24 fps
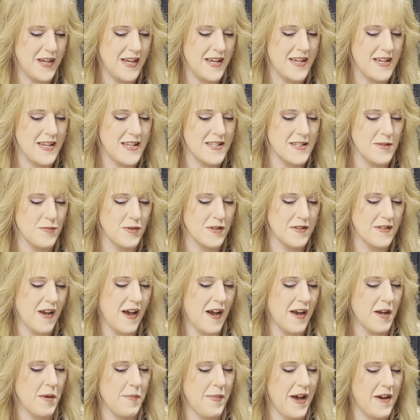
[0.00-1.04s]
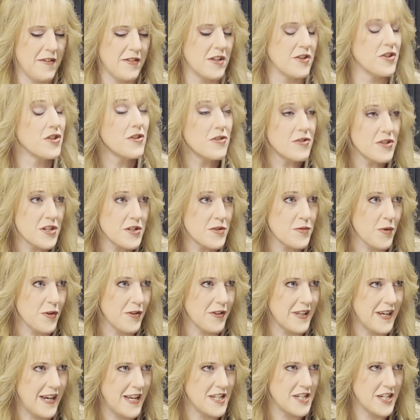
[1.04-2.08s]
is we'll talk about the church's role
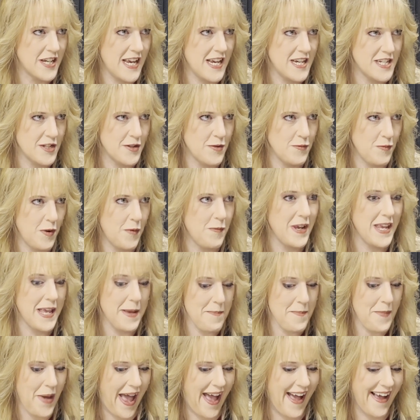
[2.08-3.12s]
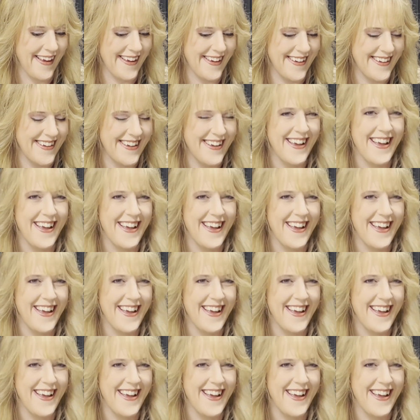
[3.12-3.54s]
in education when we get back.